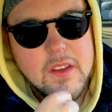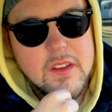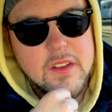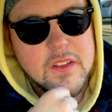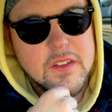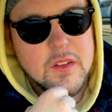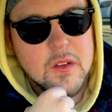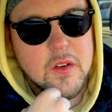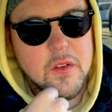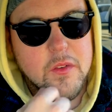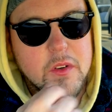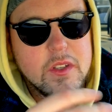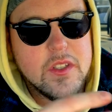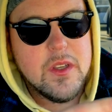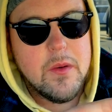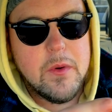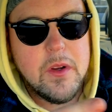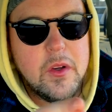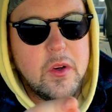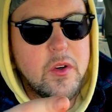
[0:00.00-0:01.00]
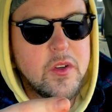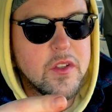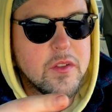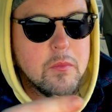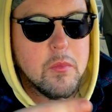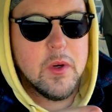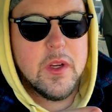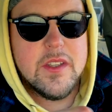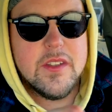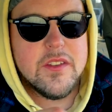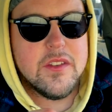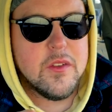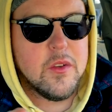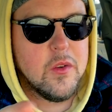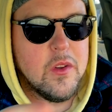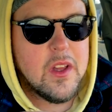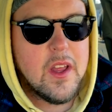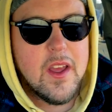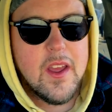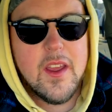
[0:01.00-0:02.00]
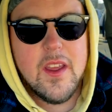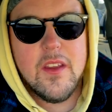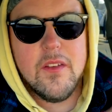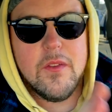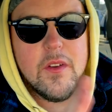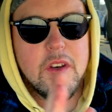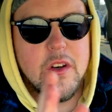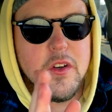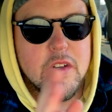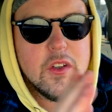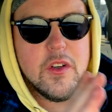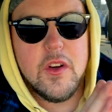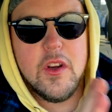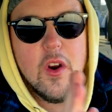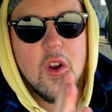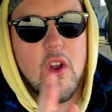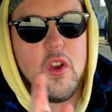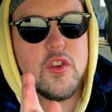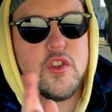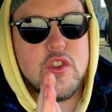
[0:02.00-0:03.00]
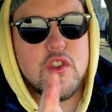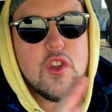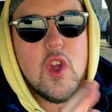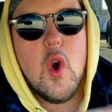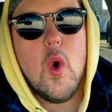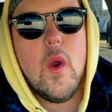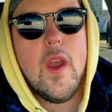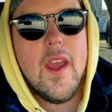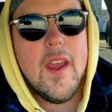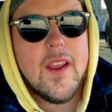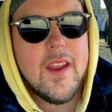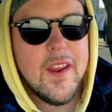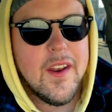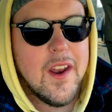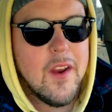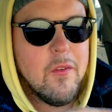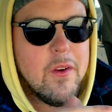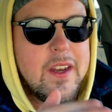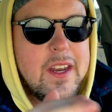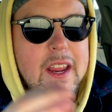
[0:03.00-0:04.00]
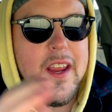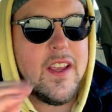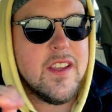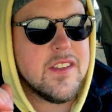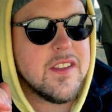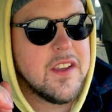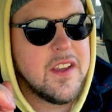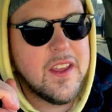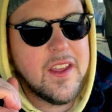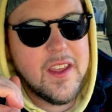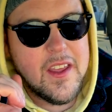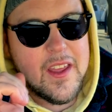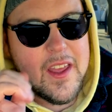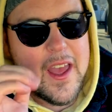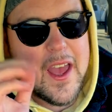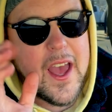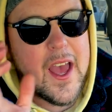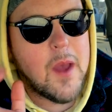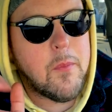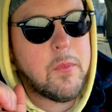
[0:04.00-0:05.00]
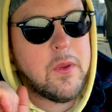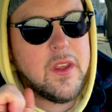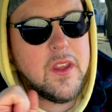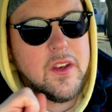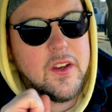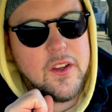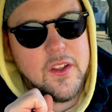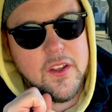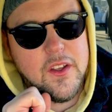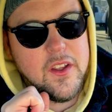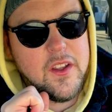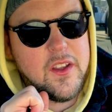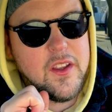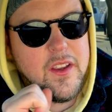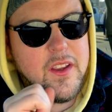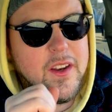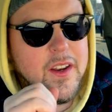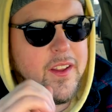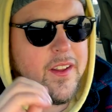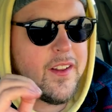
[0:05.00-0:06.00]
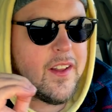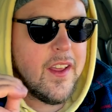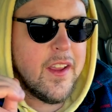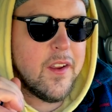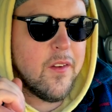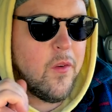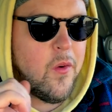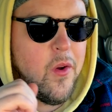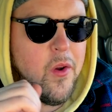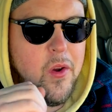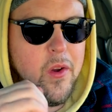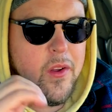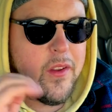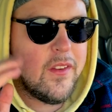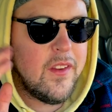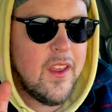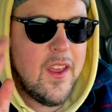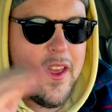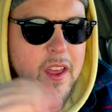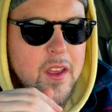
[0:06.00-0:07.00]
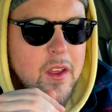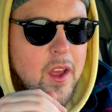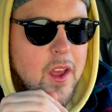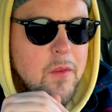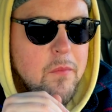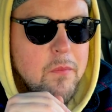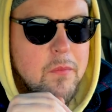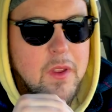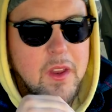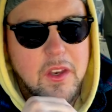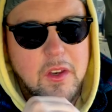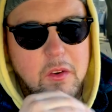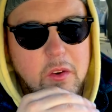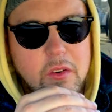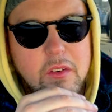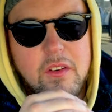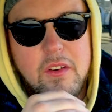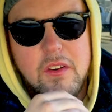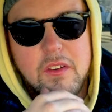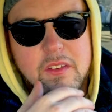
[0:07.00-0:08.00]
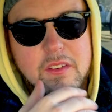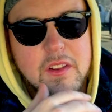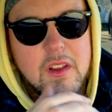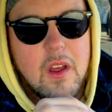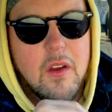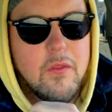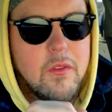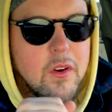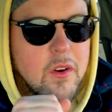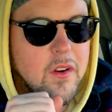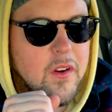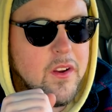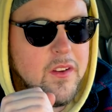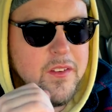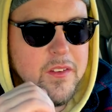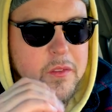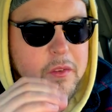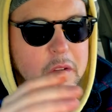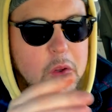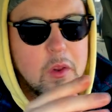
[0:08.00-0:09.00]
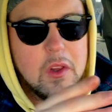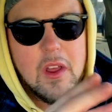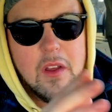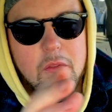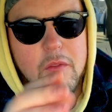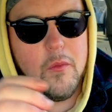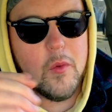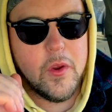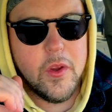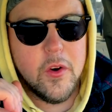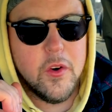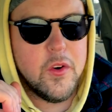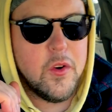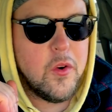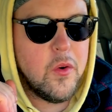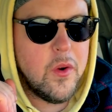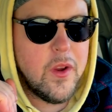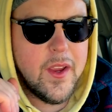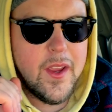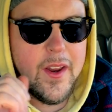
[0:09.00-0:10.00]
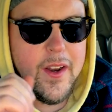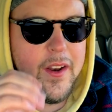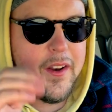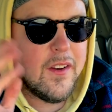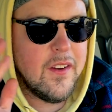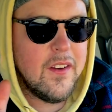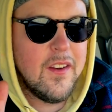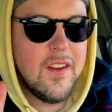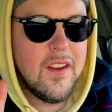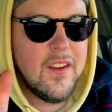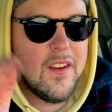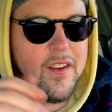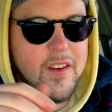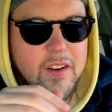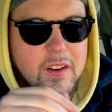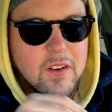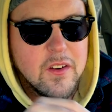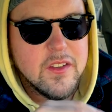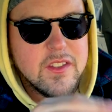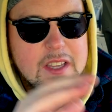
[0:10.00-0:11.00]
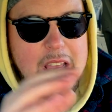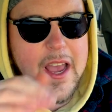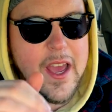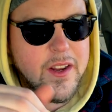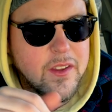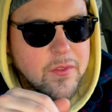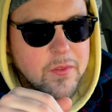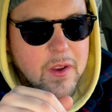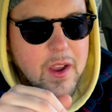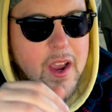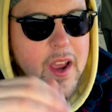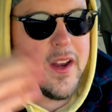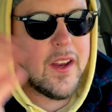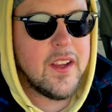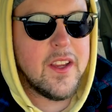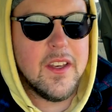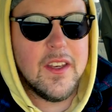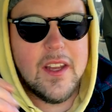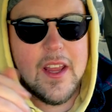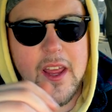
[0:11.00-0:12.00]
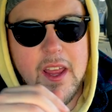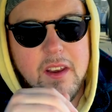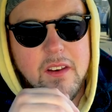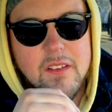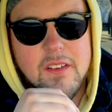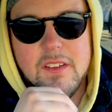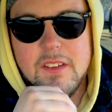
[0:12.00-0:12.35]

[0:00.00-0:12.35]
So if you're somebody who just breezes through life and you're all stoic and every day's happy and good and like, oh yeah, I'm, and you just love your, you love what you're doing and you're satisfied and content,